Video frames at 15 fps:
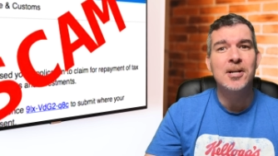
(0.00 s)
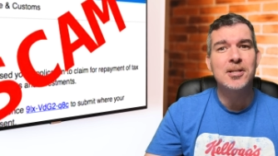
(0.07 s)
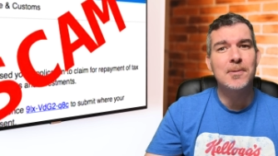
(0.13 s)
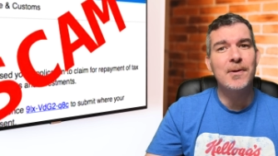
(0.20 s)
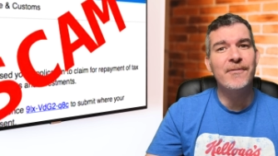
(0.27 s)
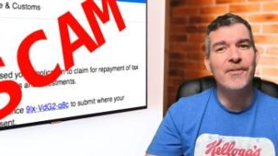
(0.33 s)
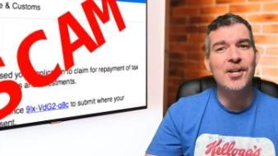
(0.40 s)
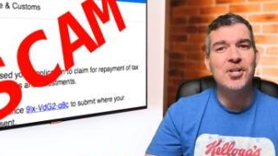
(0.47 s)
to
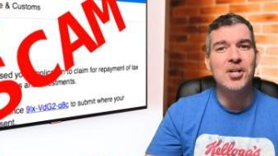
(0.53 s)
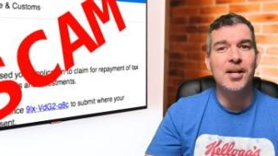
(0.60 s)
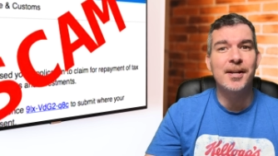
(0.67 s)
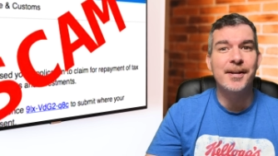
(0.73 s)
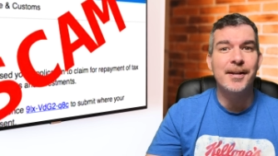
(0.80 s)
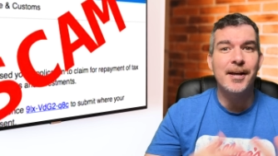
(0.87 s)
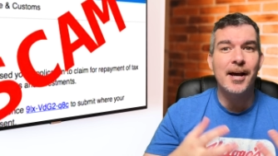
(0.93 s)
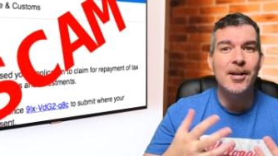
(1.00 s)
be
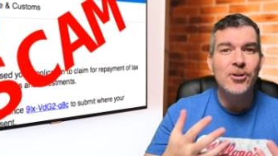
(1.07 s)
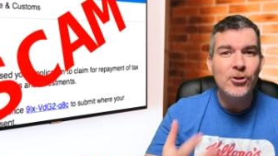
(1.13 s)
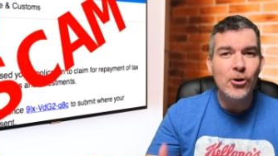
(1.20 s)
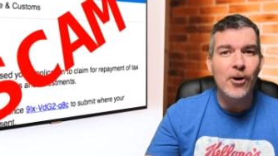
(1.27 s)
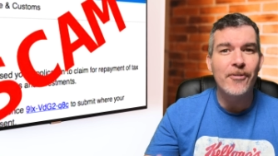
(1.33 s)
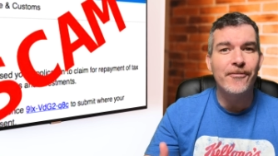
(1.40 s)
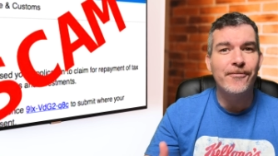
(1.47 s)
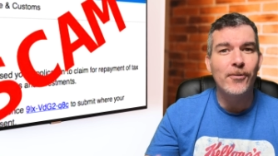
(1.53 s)
vigilant and
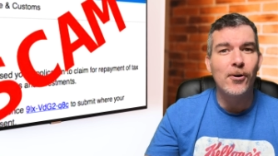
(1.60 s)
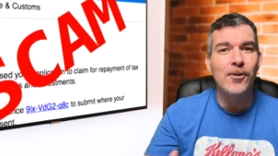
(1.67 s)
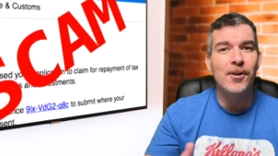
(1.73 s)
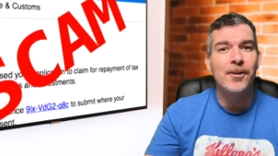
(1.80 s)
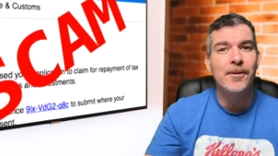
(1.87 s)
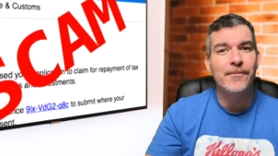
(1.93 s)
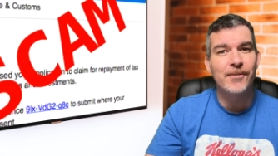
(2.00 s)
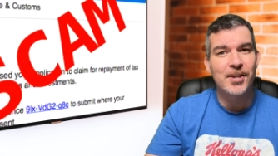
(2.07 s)
not
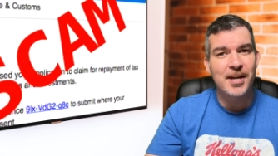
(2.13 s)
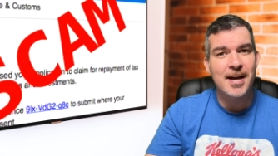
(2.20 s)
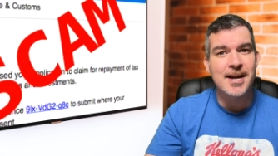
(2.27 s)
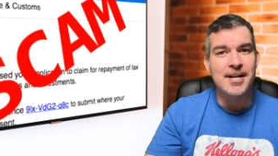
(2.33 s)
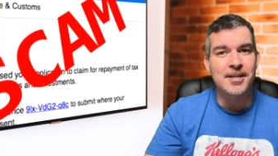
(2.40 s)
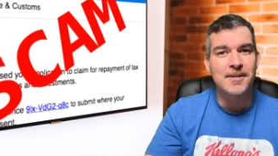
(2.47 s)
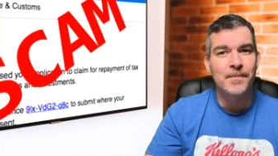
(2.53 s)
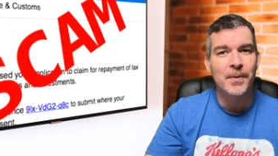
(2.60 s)
fall for the
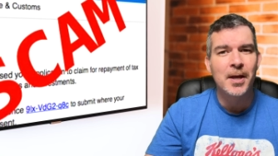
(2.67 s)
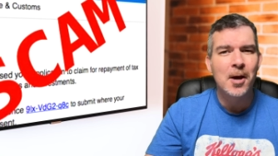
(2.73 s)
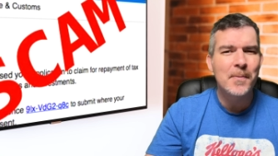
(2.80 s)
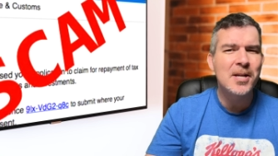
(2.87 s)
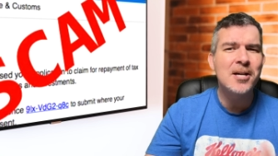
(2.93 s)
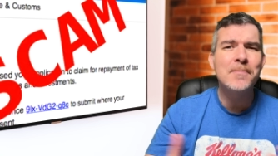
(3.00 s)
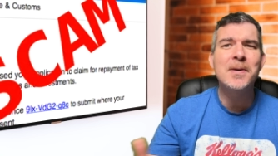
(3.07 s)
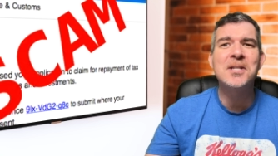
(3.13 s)
act. I
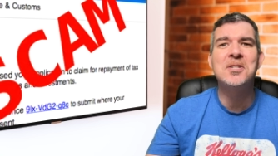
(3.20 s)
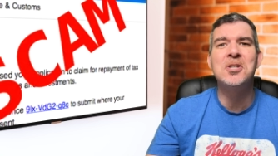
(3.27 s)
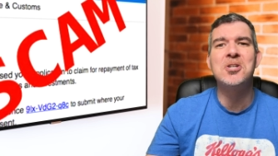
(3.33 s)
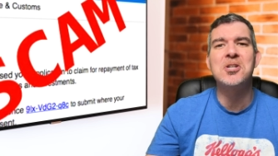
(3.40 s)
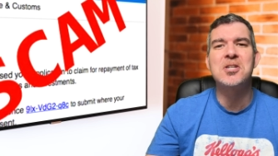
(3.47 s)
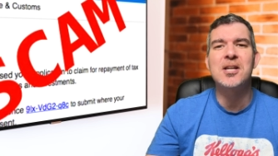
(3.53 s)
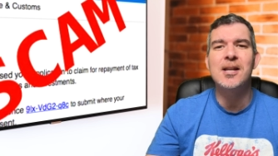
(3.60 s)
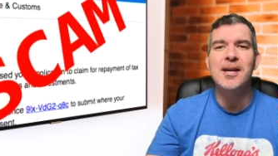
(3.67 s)
mean, her message
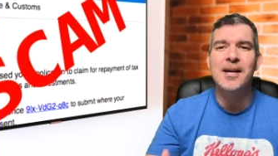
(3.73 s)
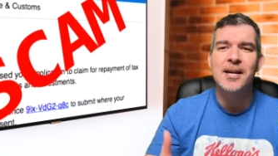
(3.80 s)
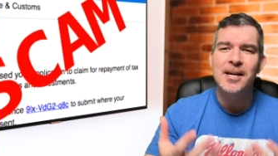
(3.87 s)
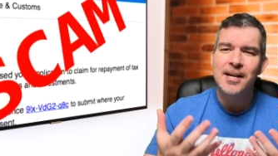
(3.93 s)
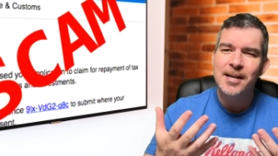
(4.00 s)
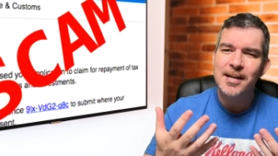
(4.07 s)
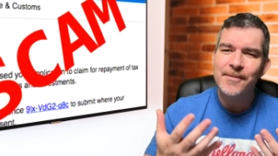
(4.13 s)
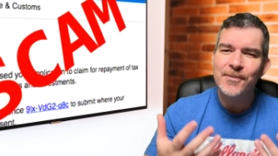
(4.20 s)
is clear.
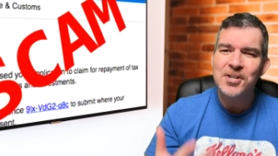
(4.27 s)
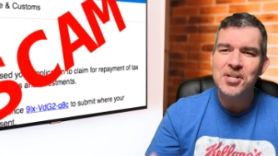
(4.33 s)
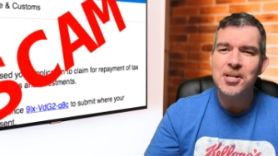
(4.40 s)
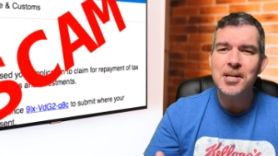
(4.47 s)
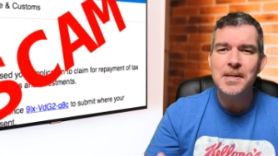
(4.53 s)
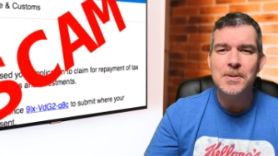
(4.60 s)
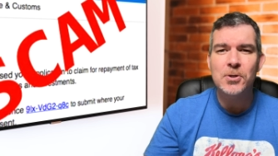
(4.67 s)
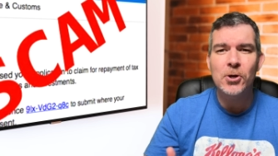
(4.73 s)
If it
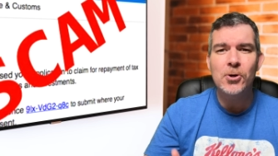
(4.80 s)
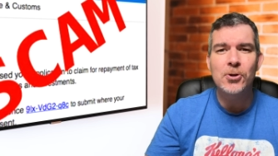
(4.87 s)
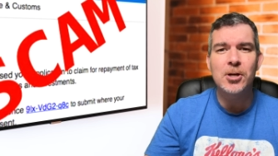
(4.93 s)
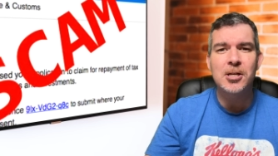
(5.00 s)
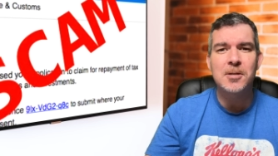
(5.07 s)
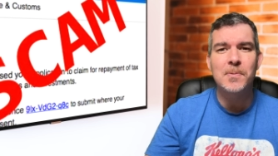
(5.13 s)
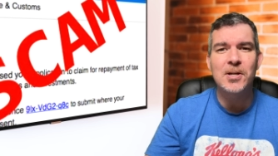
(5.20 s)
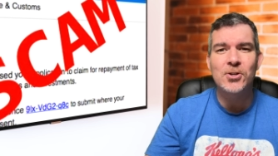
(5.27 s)
seems too
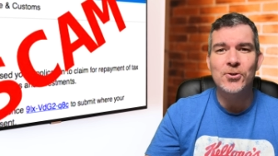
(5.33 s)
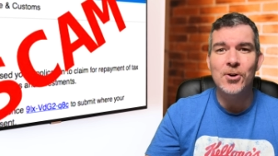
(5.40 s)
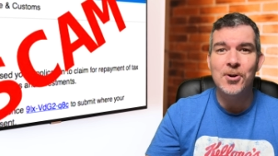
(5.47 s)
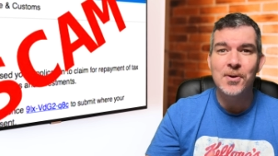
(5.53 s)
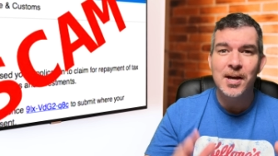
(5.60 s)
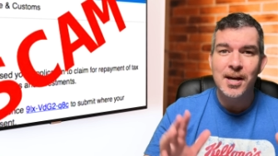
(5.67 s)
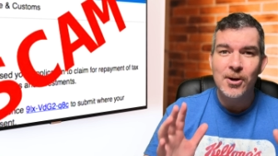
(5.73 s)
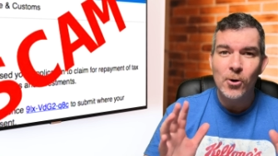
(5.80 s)
good to be
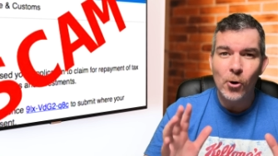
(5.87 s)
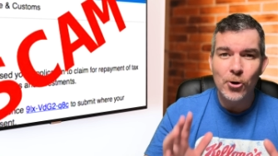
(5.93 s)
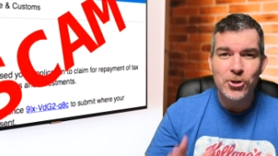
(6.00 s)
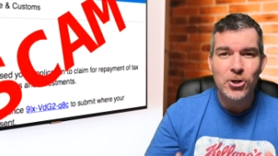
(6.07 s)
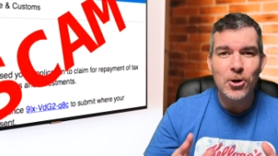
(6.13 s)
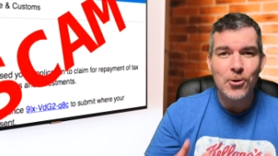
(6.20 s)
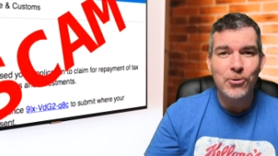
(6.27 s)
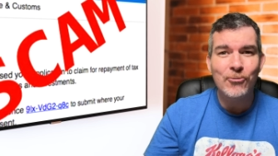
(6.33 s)
true or
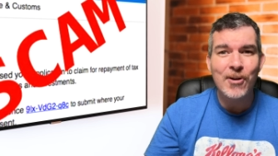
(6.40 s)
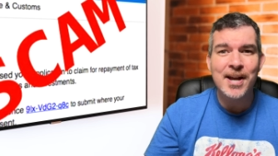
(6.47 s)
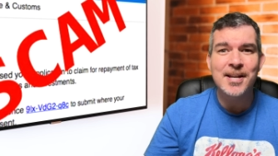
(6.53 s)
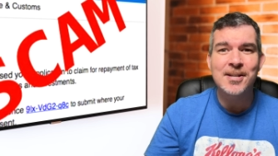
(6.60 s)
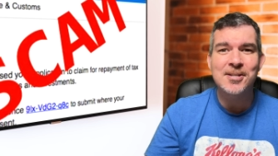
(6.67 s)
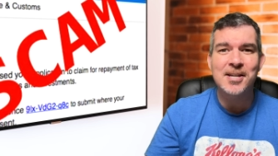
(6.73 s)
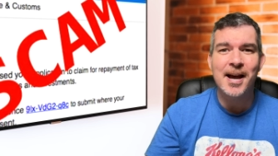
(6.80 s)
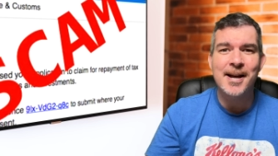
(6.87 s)
too
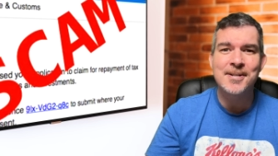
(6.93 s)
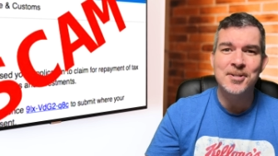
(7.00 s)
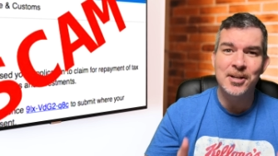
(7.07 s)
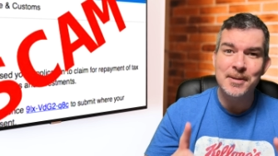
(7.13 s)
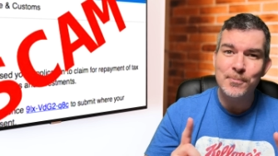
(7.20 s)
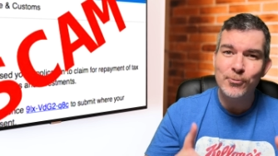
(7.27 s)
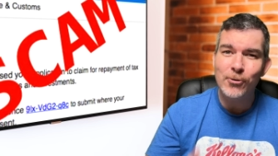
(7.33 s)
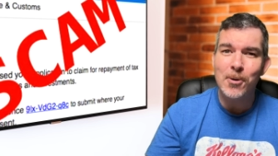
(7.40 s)
threatening to handle,
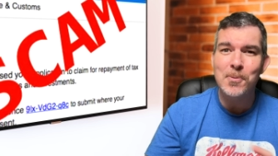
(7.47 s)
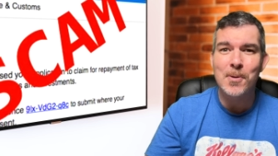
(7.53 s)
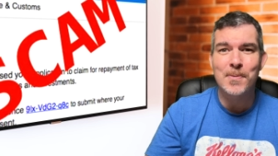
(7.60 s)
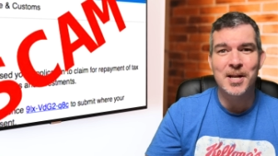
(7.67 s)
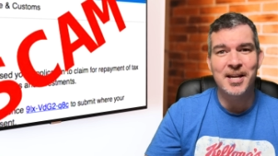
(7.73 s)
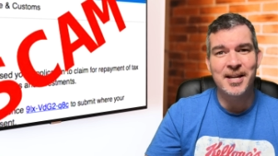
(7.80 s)
it probably